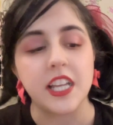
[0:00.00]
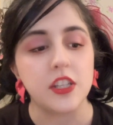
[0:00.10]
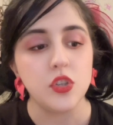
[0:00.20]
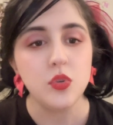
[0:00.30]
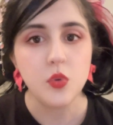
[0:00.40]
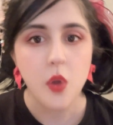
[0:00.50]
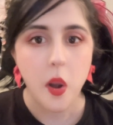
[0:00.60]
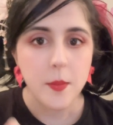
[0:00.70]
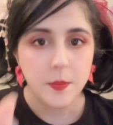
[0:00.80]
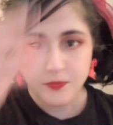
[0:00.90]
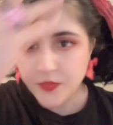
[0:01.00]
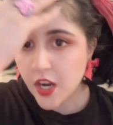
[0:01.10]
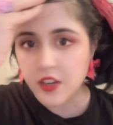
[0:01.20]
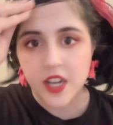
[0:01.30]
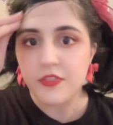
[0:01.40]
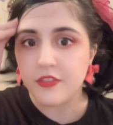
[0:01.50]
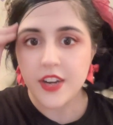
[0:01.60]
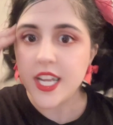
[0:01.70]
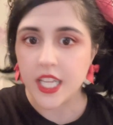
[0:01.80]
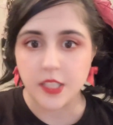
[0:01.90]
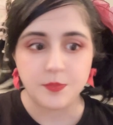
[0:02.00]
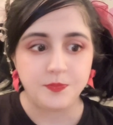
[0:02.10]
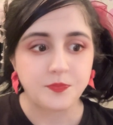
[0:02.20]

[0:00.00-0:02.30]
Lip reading: Like, you are not afraid